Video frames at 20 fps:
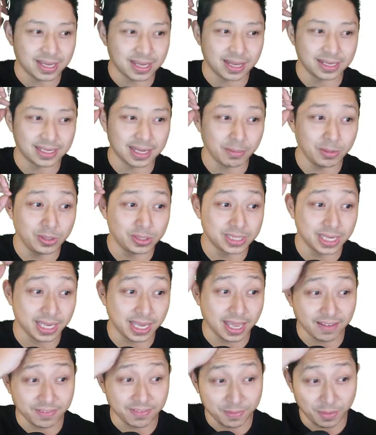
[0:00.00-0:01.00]

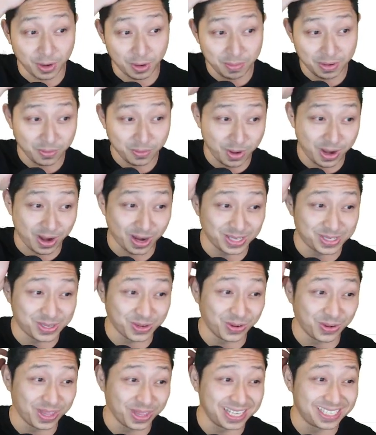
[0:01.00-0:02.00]
WTF moment when I
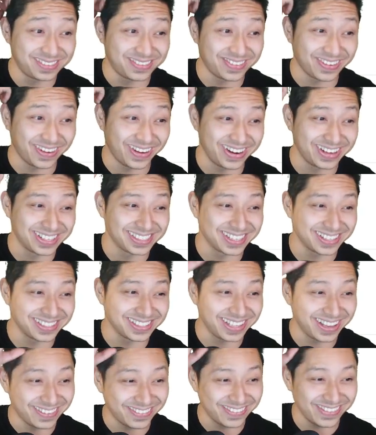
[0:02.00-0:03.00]
saw these photos. I was
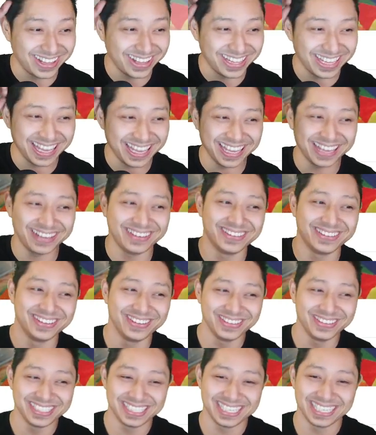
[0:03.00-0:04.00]
like, what the hell,
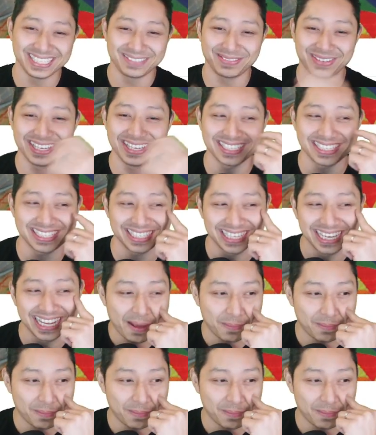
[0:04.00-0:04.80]
who is this person?